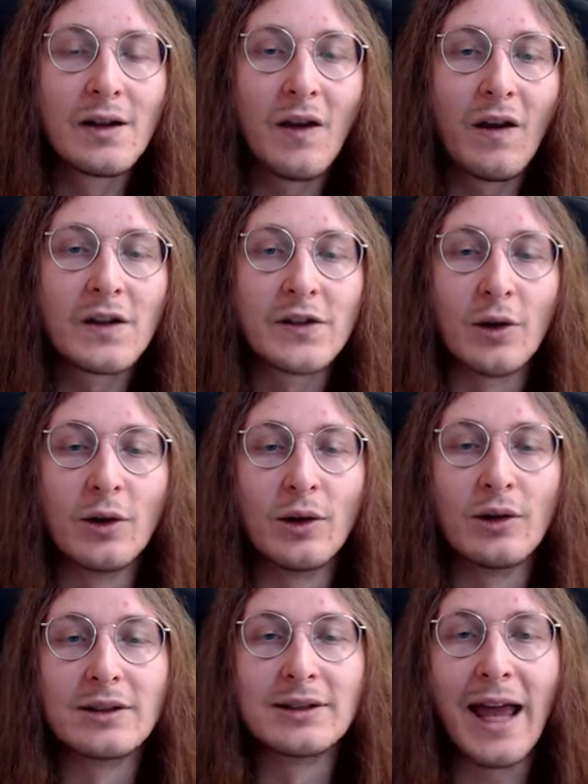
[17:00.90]
So
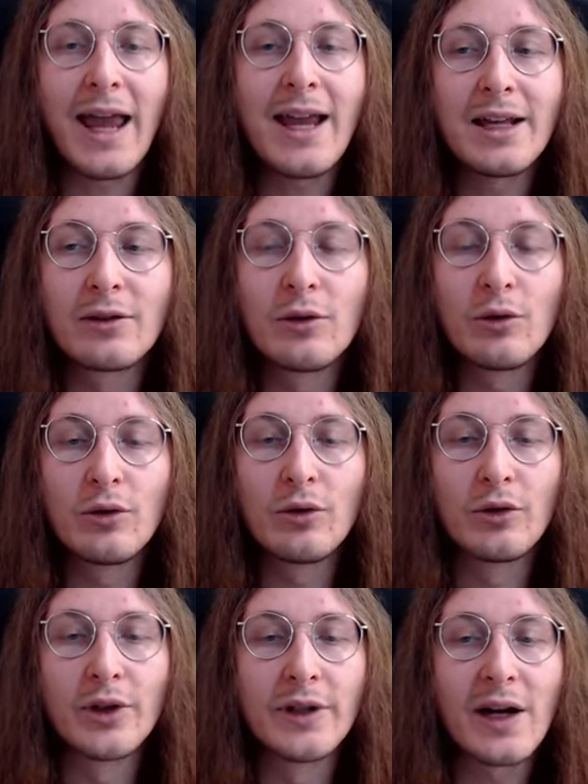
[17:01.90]
the
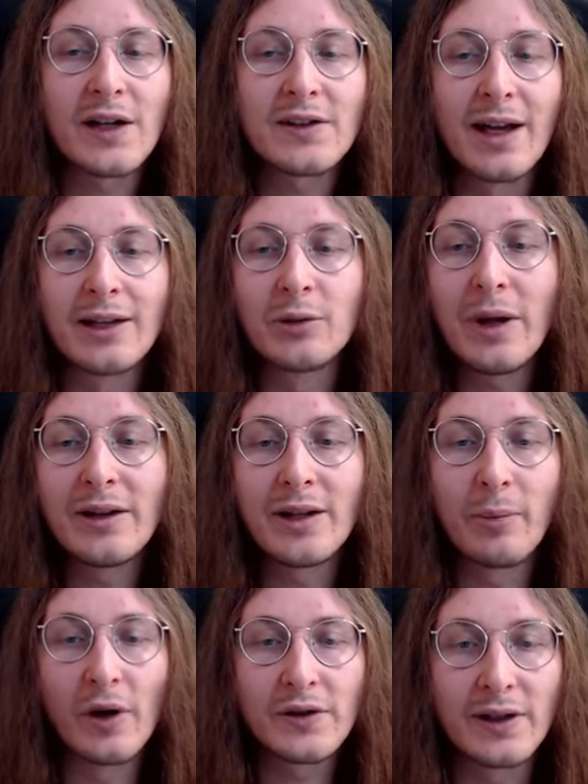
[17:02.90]
A2 does like
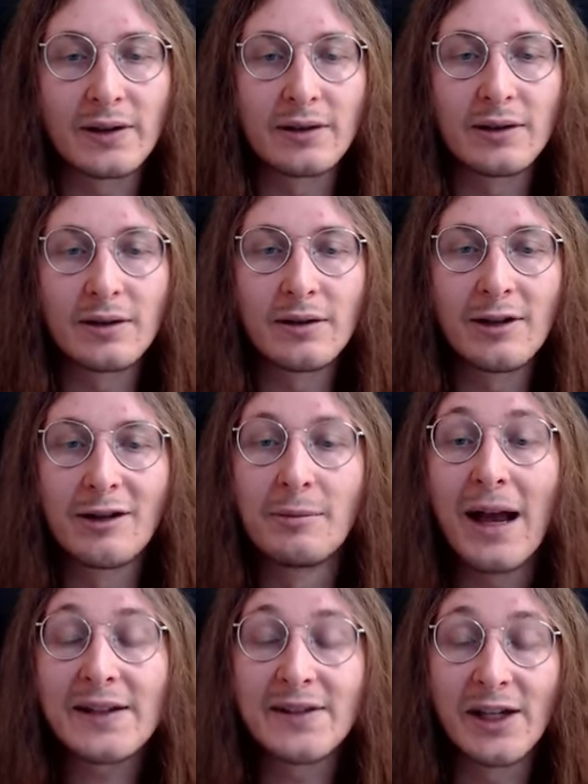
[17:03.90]
20%
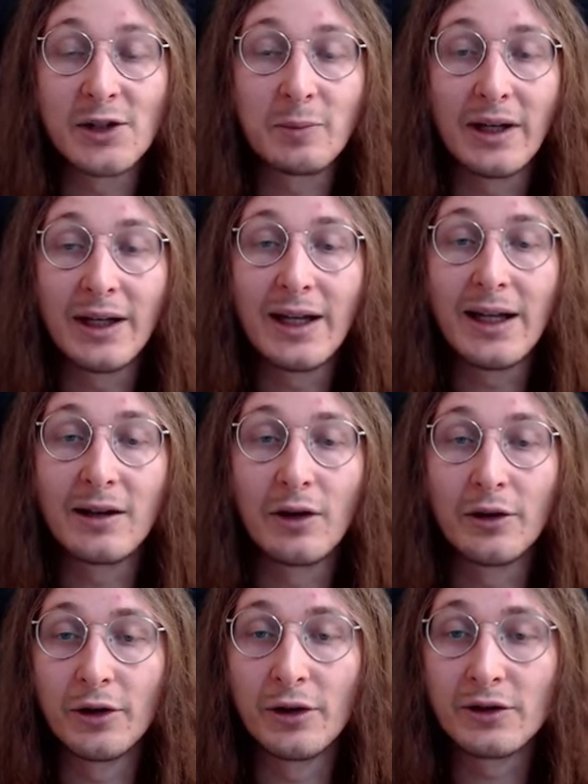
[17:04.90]
max HP heal
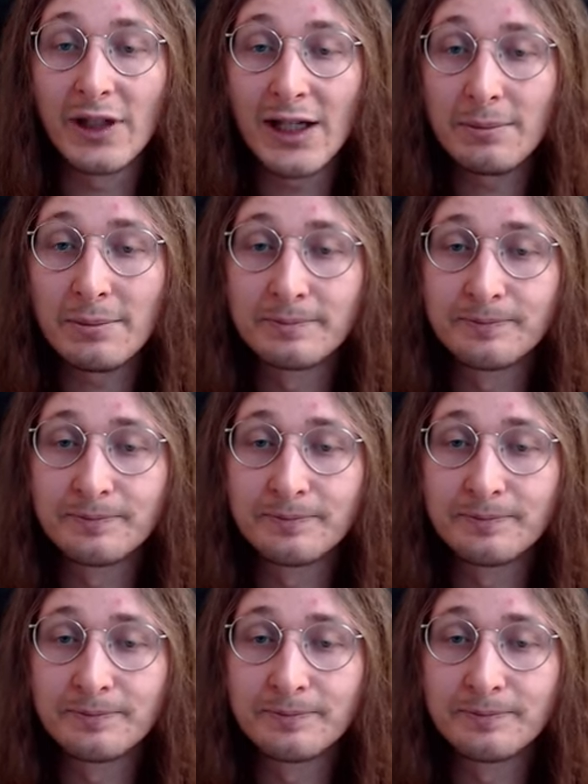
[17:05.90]
on your team